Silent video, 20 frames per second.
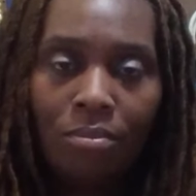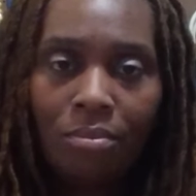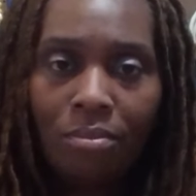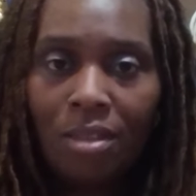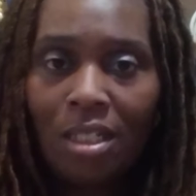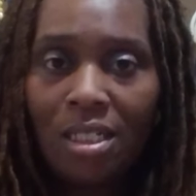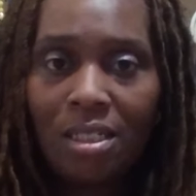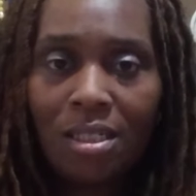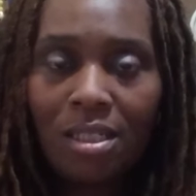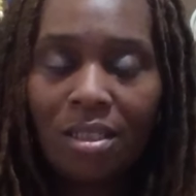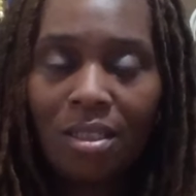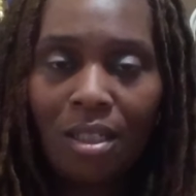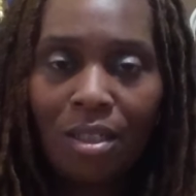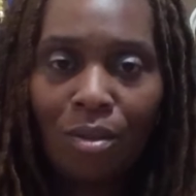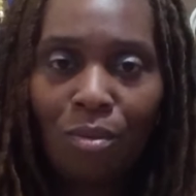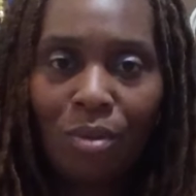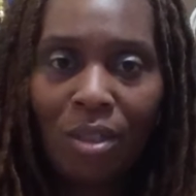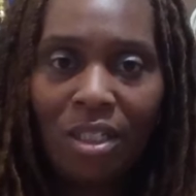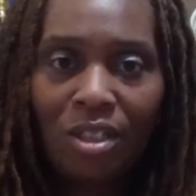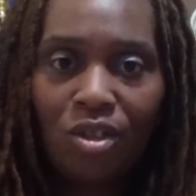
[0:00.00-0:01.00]
That's
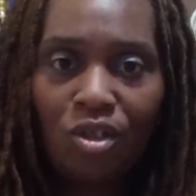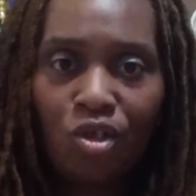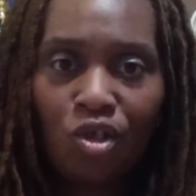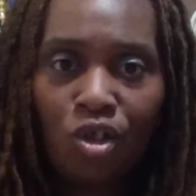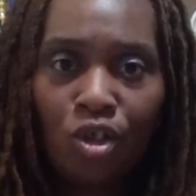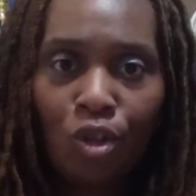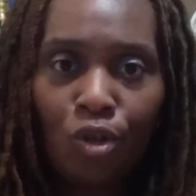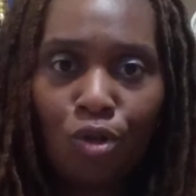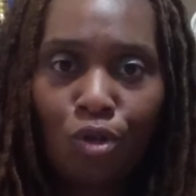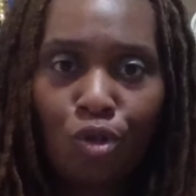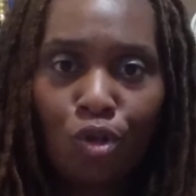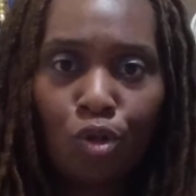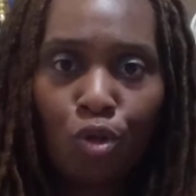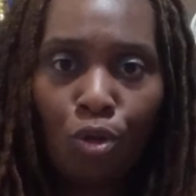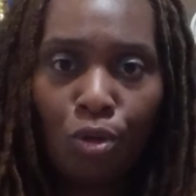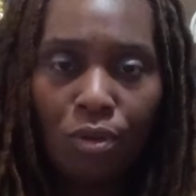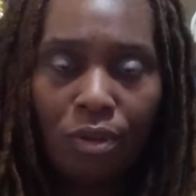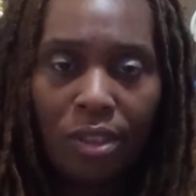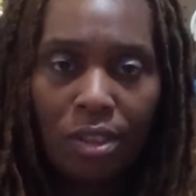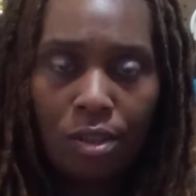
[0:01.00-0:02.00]
another way to share your
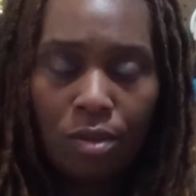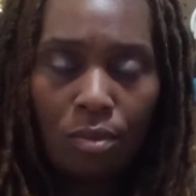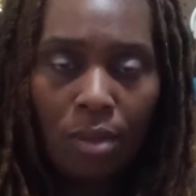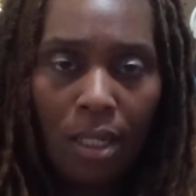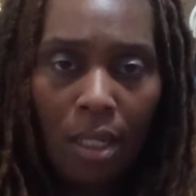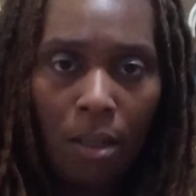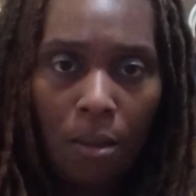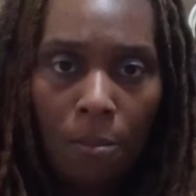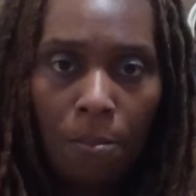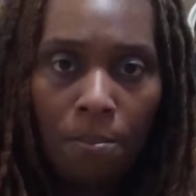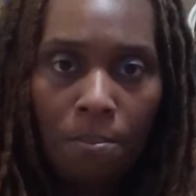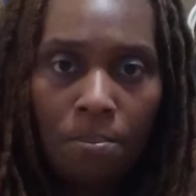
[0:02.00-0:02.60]
story as well.